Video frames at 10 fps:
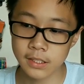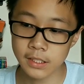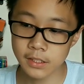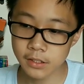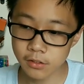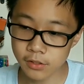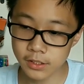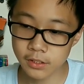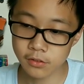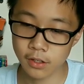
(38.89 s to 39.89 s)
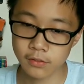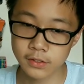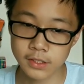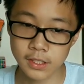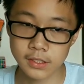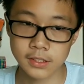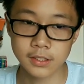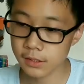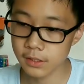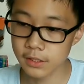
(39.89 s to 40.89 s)
integrated graphics
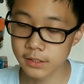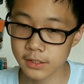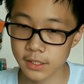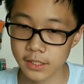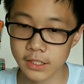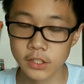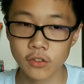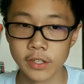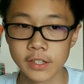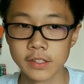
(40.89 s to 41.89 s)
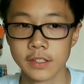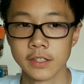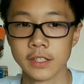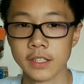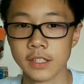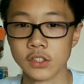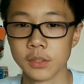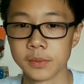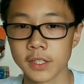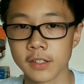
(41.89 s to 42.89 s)
cards is uh, integrated in the
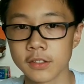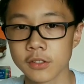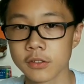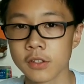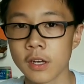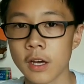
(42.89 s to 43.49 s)
chipset so